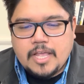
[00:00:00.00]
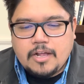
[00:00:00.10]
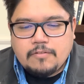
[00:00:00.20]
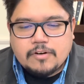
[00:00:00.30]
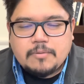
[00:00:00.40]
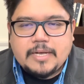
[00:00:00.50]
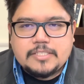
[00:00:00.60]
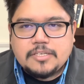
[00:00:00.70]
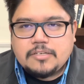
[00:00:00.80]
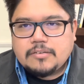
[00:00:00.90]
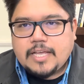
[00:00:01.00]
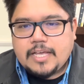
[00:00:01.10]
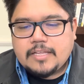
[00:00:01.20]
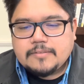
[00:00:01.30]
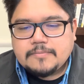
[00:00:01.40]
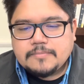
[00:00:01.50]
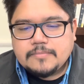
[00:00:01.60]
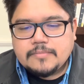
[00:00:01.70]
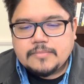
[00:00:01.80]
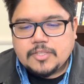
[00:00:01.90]
For I'm about to create
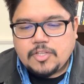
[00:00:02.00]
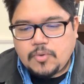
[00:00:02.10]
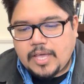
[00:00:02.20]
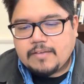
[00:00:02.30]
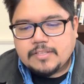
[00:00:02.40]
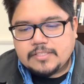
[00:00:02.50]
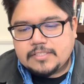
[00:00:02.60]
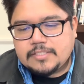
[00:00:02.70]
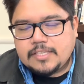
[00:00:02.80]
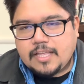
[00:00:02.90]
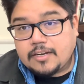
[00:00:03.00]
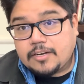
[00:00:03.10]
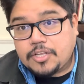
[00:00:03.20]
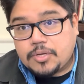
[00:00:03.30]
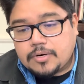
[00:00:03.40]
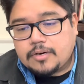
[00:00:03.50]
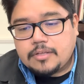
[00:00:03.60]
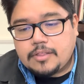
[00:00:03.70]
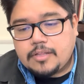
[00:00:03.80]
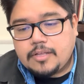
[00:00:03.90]
new heavens and a new
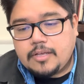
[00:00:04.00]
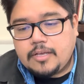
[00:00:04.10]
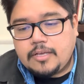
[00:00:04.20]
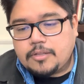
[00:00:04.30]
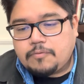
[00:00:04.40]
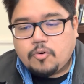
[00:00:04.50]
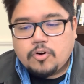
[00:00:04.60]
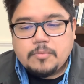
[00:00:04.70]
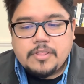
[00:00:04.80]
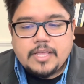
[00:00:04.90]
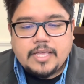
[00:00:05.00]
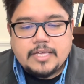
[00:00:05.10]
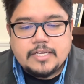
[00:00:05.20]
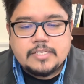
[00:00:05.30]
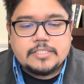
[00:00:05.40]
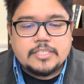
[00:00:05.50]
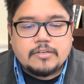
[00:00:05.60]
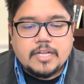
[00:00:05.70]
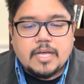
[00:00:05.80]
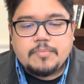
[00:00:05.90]
earth. The former thing shall
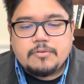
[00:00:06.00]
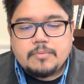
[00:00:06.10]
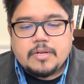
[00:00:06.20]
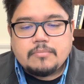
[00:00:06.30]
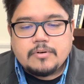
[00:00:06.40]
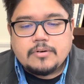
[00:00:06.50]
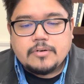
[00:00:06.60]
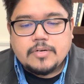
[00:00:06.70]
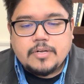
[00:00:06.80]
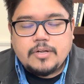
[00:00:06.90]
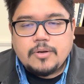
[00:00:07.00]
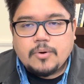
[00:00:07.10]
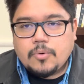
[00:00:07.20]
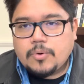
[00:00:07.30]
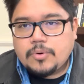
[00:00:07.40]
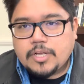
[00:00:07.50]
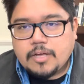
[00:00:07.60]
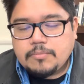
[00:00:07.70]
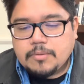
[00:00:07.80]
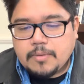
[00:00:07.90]
not be remembered or
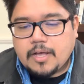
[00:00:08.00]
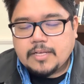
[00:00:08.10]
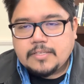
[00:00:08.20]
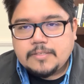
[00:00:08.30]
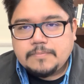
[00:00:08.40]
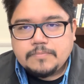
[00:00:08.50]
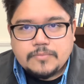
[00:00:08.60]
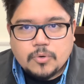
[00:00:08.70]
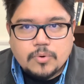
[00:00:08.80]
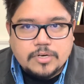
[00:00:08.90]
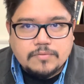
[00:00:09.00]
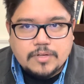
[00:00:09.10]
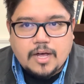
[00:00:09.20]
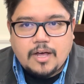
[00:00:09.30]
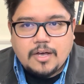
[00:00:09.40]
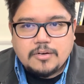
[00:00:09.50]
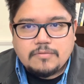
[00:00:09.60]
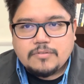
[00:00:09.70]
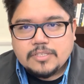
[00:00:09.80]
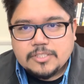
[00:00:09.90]
come to mind. The word of God
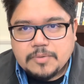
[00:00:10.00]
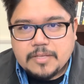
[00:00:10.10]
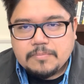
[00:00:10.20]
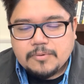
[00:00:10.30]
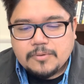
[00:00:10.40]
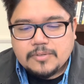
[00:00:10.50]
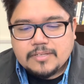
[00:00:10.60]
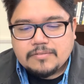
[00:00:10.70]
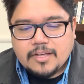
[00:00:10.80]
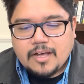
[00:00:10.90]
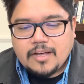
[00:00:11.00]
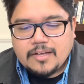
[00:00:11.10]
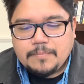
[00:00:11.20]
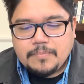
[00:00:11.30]
for us, the people of God.